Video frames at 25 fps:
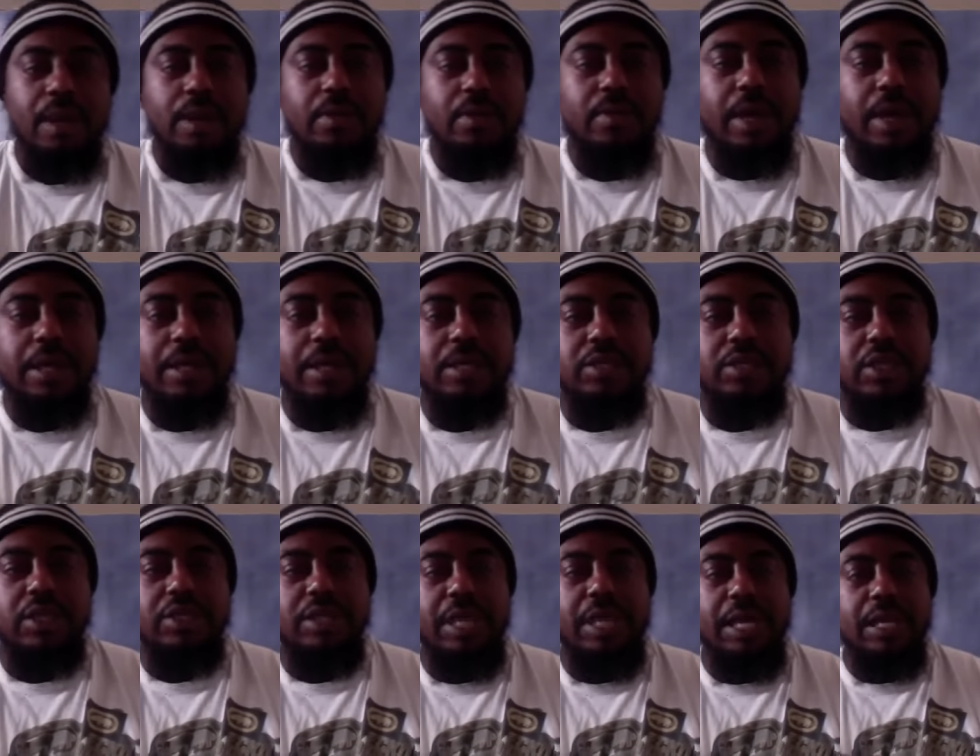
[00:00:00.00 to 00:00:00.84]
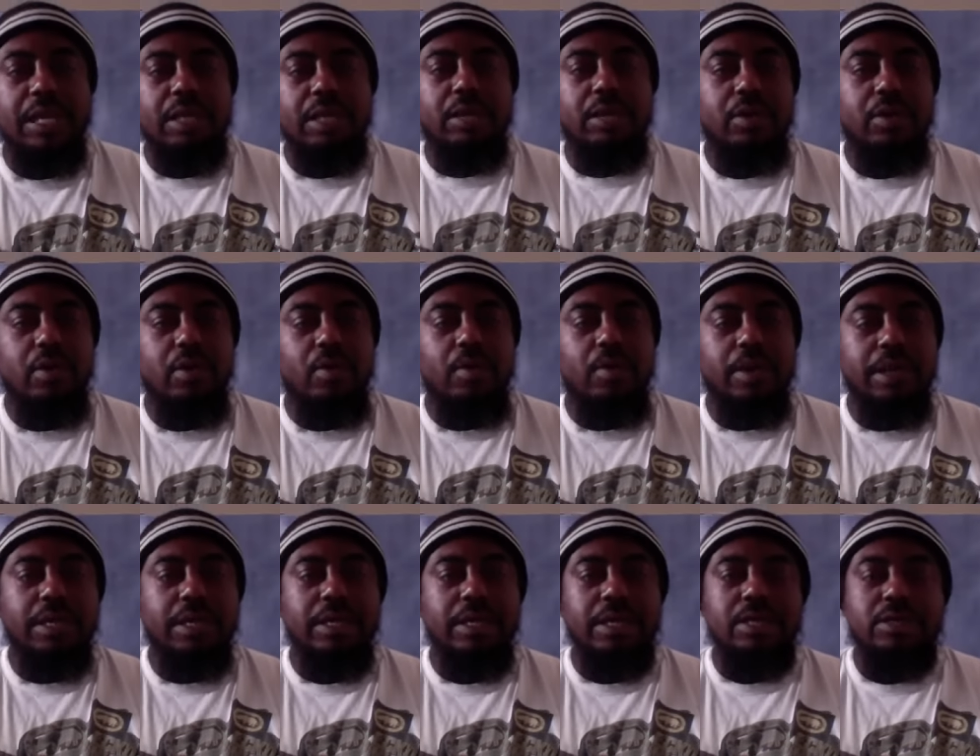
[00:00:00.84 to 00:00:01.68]
right? They're just getting you going.
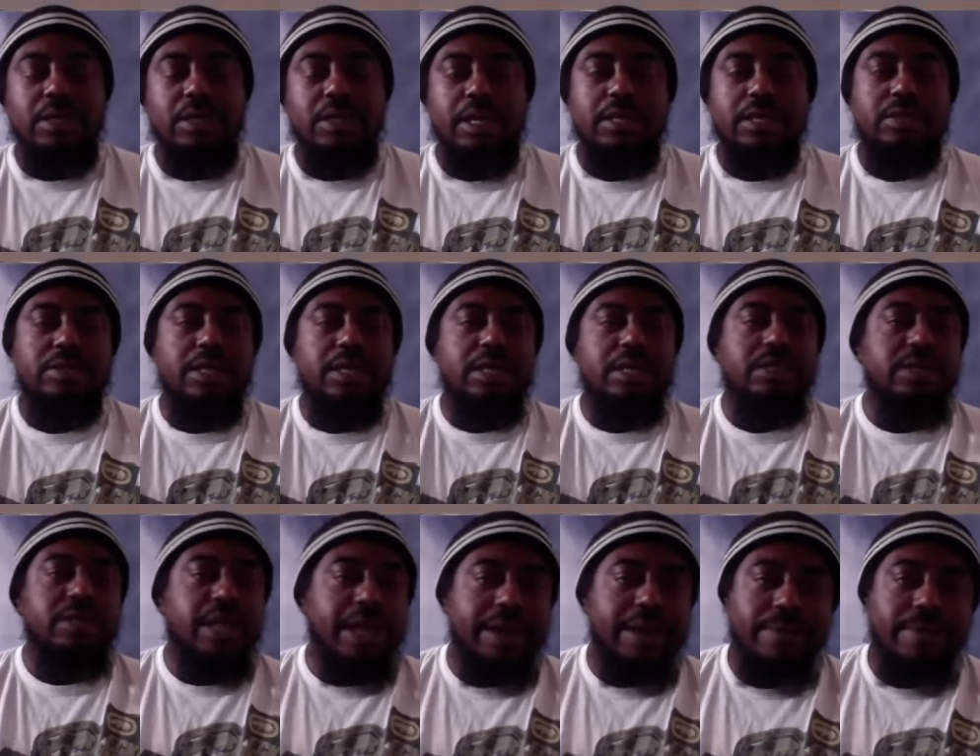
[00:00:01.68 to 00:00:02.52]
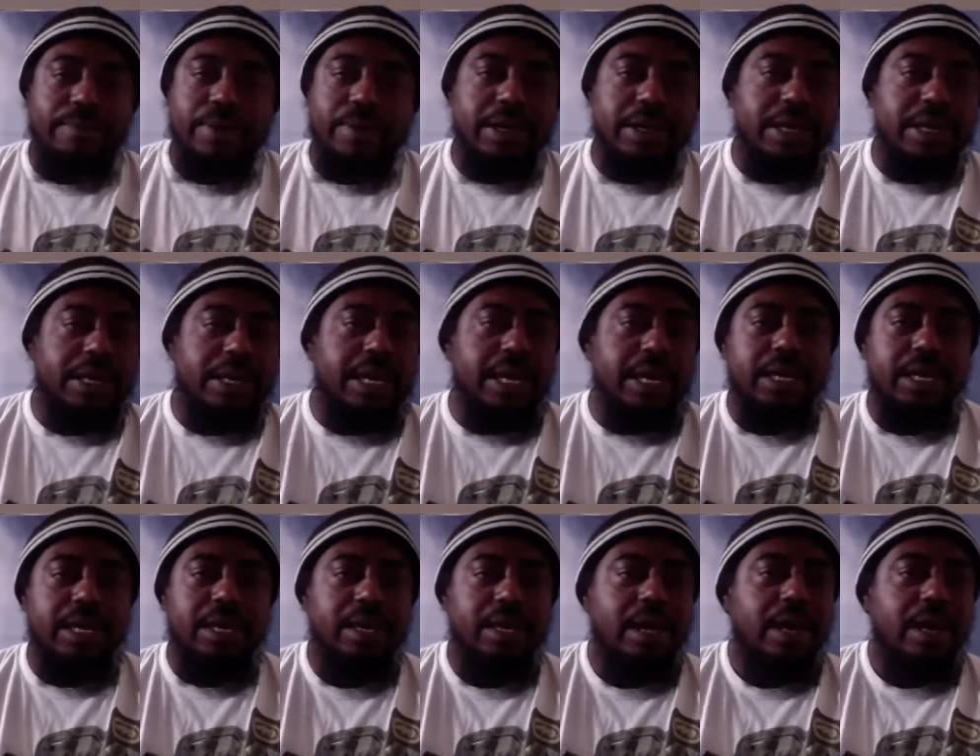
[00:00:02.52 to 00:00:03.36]
It's, it's, it's like putting the
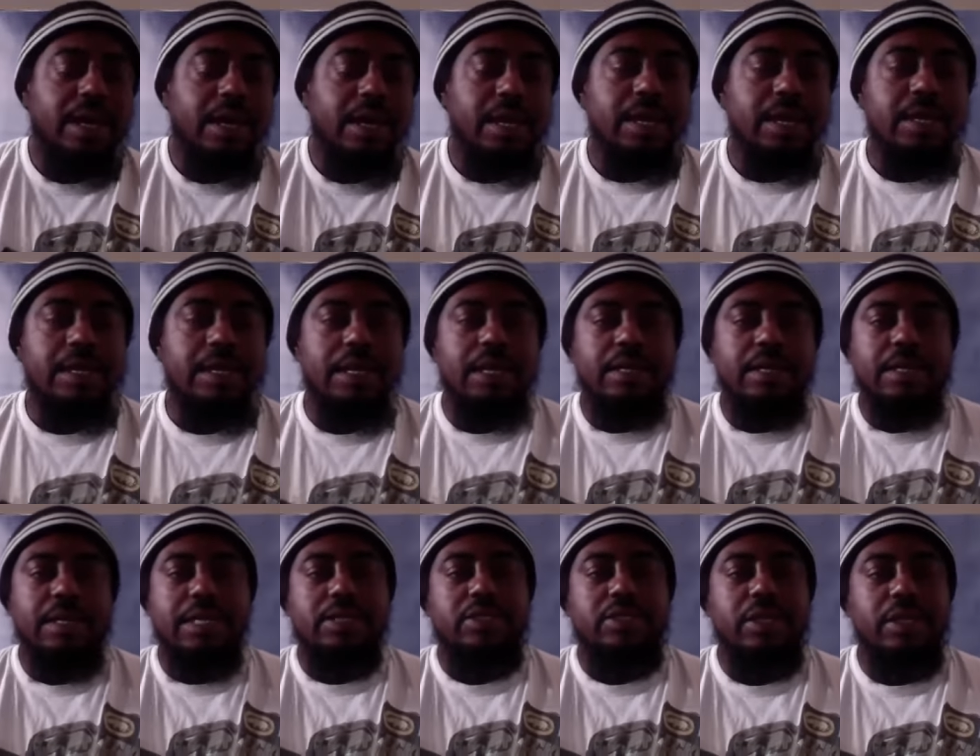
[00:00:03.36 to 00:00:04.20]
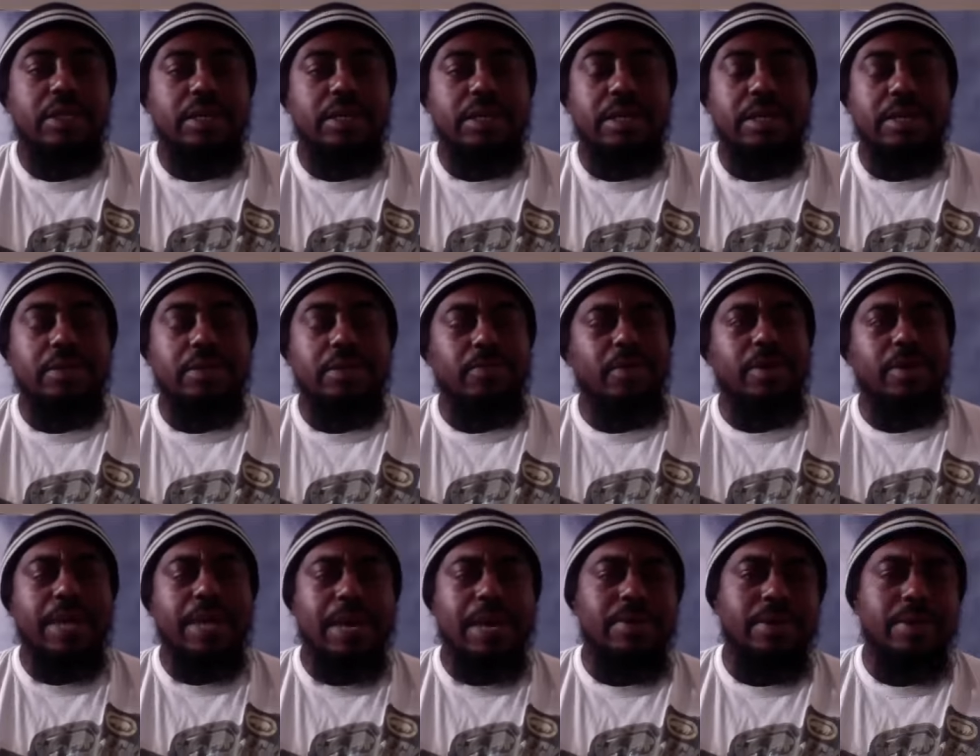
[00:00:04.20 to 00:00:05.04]
key in the ignition. And well,
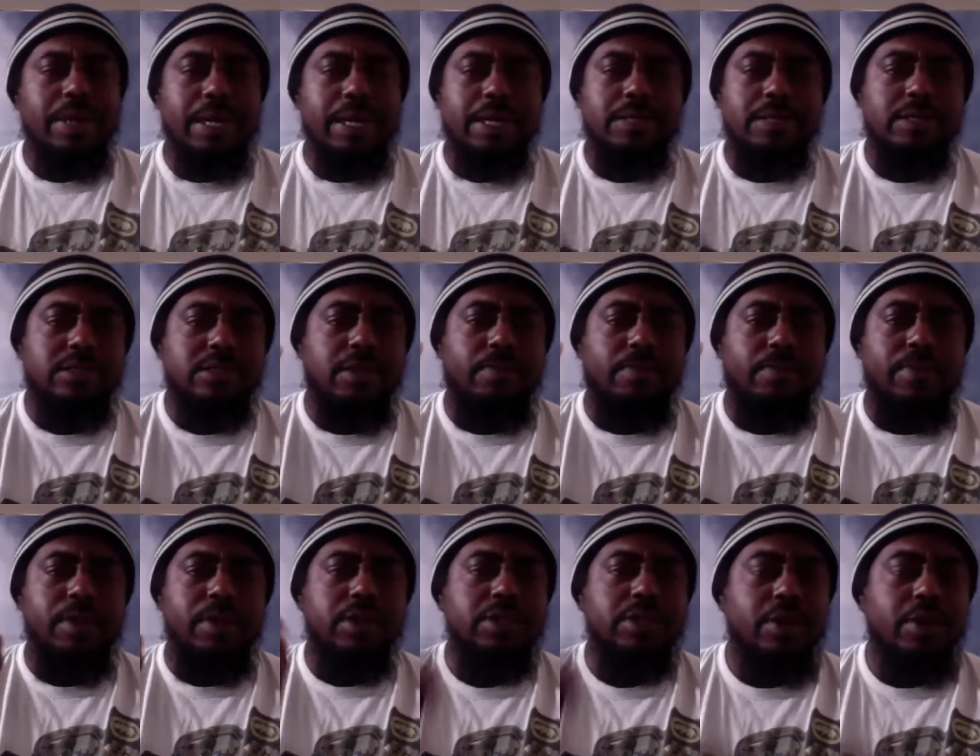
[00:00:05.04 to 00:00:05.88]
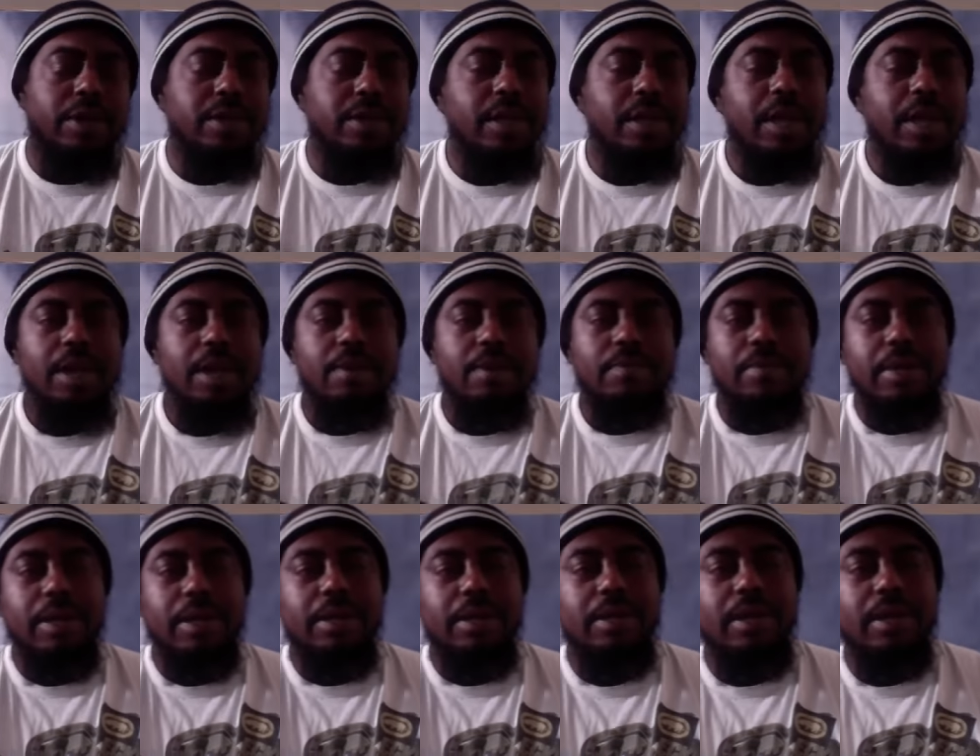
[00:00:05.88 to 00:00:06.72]
nowadays it's a push start,
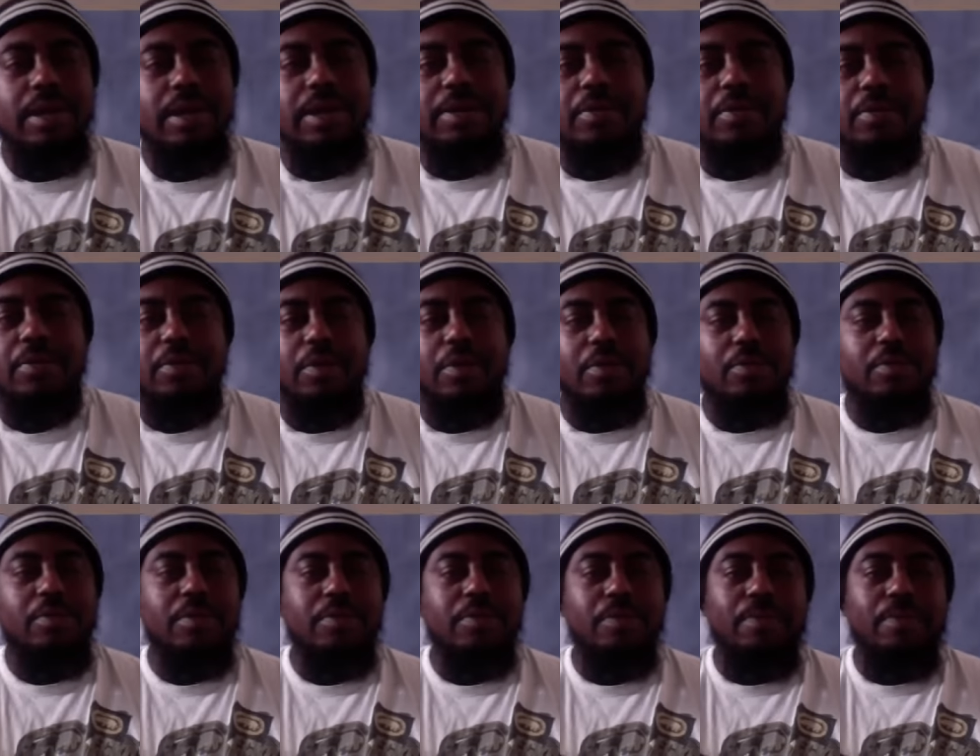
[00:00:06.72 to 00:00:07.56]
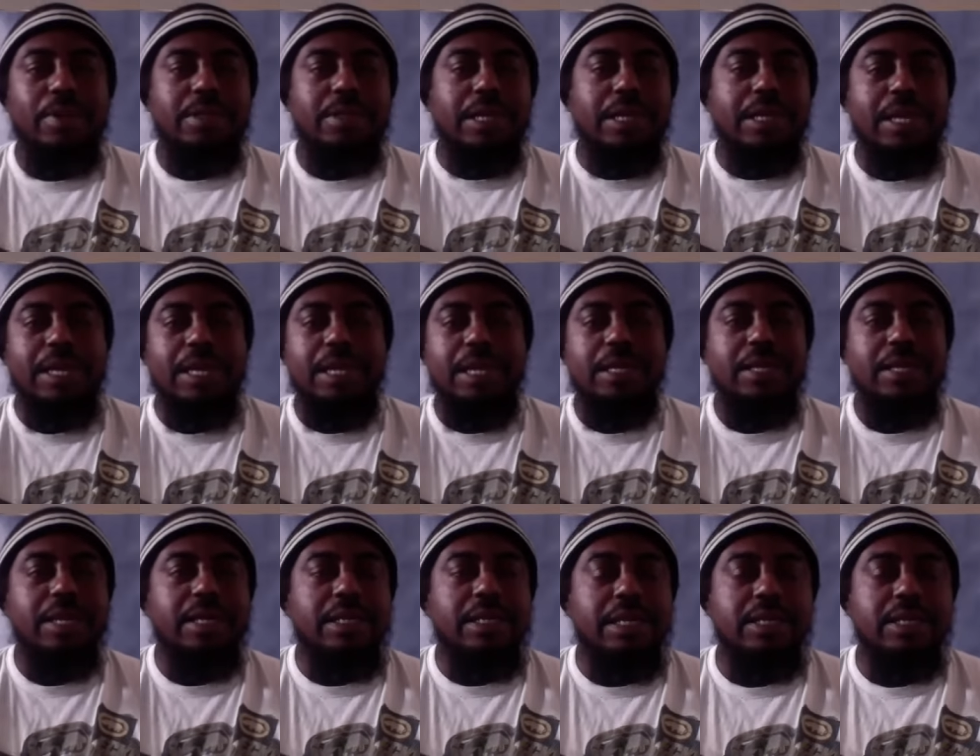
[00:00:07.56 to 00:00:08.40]
but uh, you put the key in the
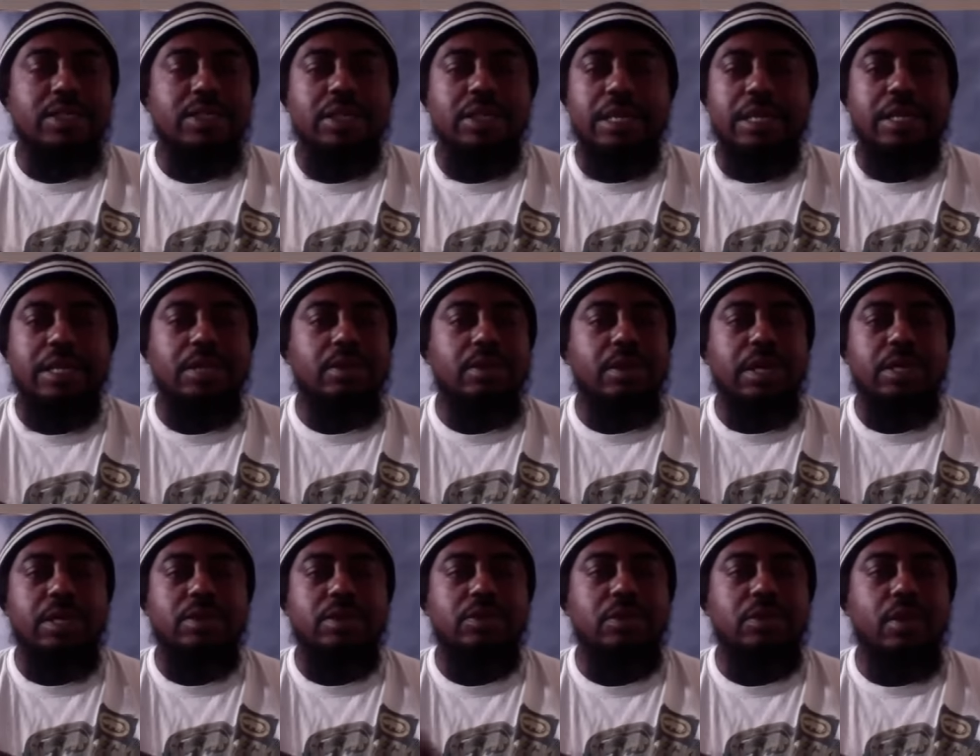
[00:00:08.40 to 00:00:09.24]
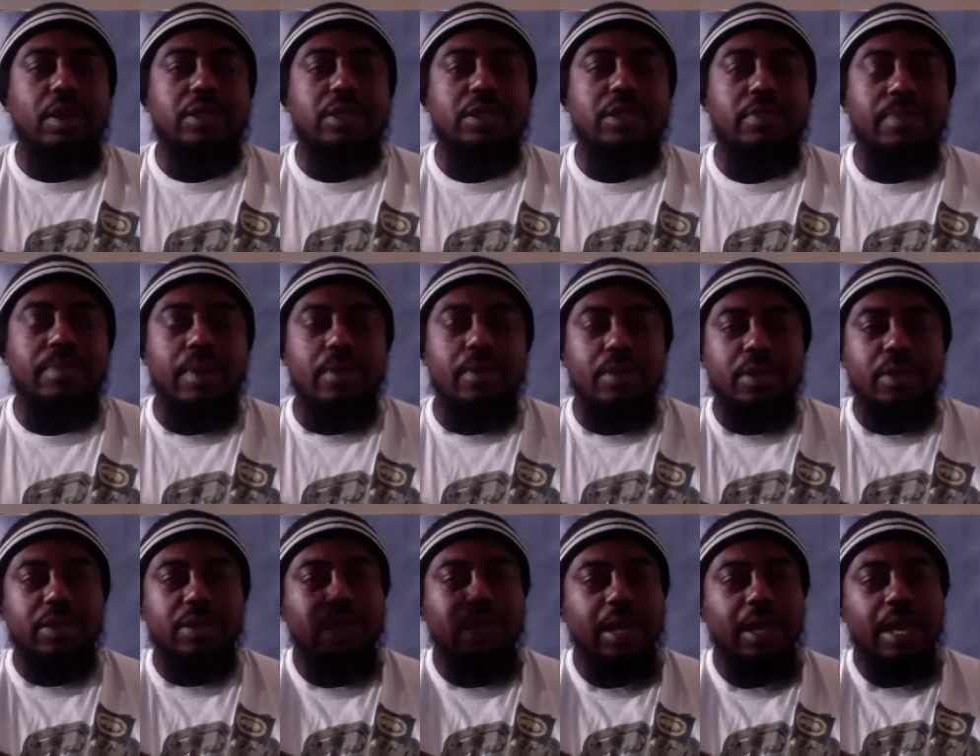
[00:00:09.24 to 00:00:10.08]
ignition and you, and you start your
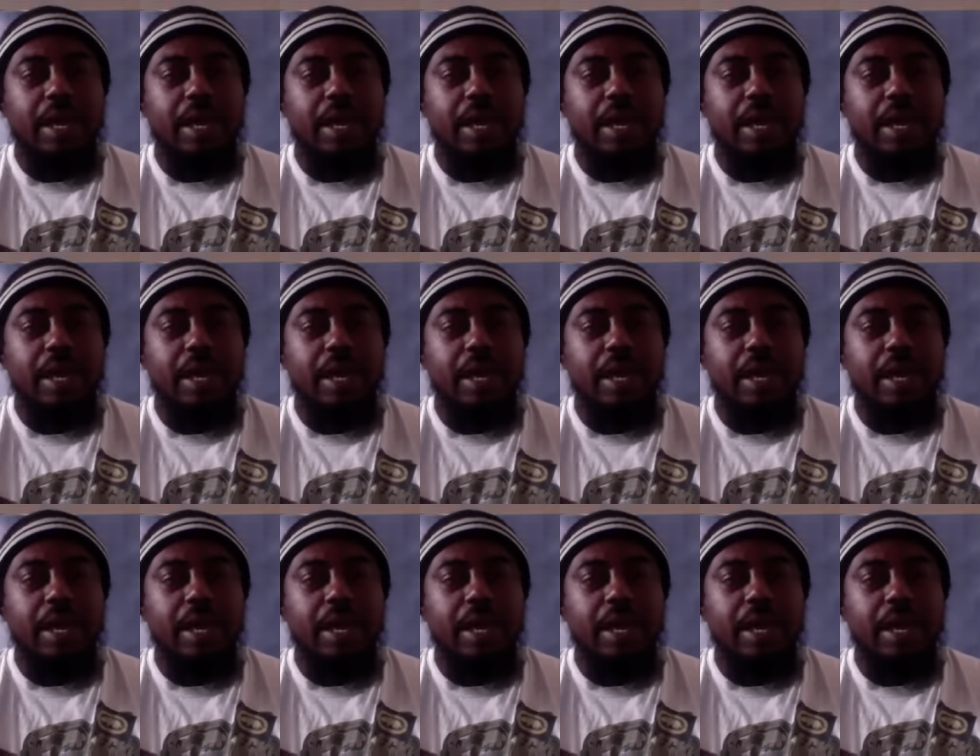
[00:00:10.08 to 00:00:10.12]
motors